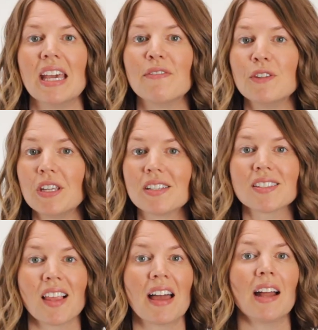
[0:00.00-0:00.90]
If you need a
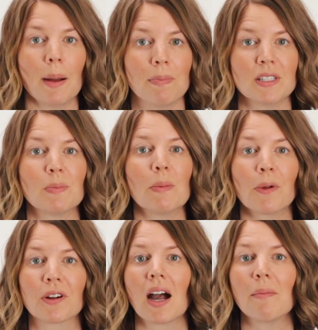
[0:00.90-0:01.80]
slide up as people
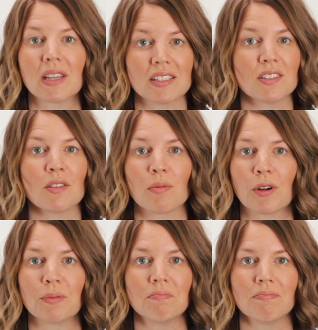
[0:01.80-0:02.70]
are coming into the
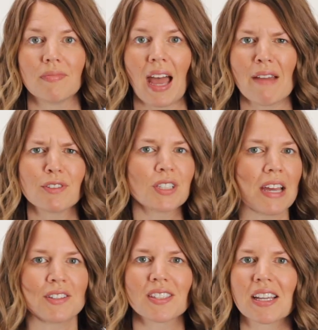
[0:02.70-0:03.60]
room, have your
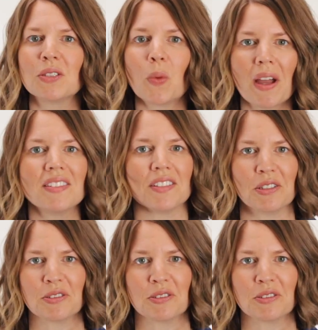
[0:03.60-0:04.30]
title slide twice in